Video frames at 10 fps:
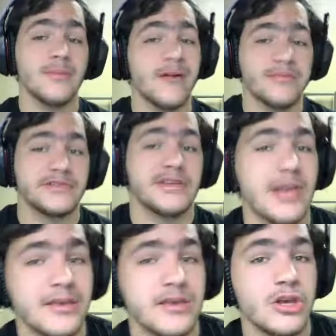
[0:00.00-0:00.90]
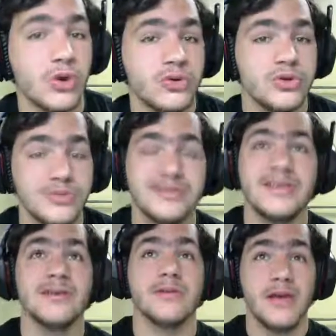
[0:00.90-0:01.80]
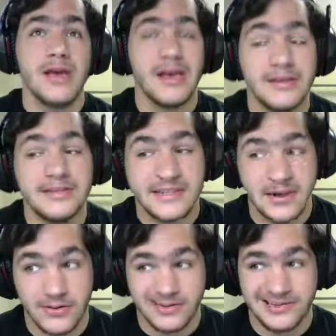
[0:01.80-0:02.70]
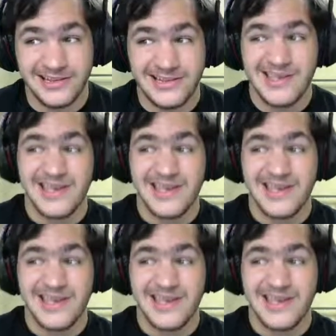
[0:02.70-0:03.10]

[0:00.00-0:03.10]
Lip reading: obviously in the OU tier, at least currently.